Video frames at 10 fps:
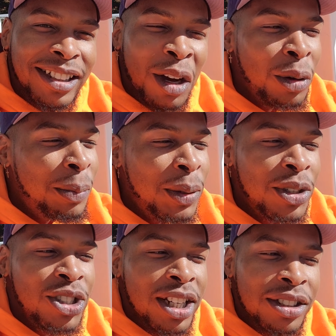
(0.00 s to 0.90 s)
I want to be
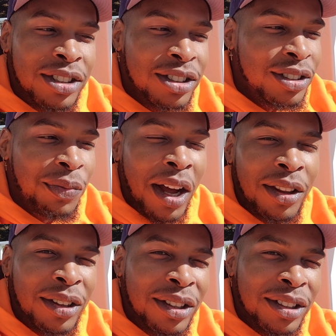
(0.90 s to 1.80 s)
with Jesus' Father.